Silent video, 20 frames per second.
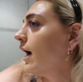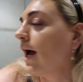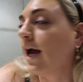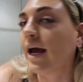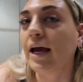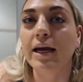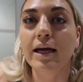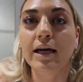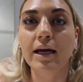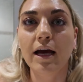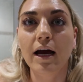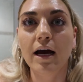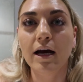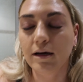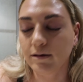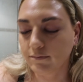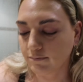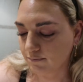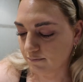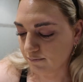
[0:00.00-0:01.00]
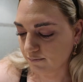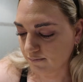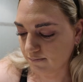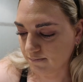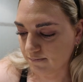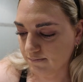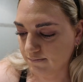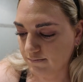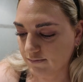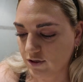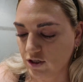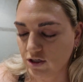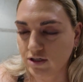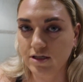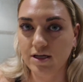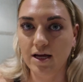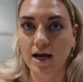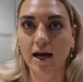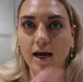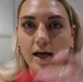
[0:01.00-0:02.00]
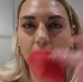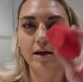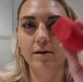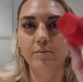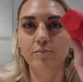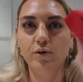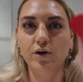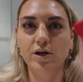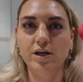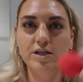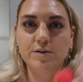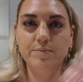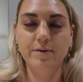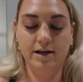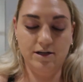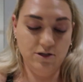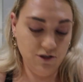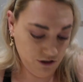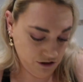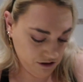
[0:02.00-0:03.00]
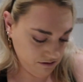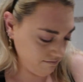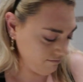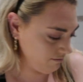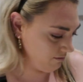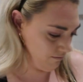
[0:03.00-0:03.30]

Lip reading: a just a beauty sponge.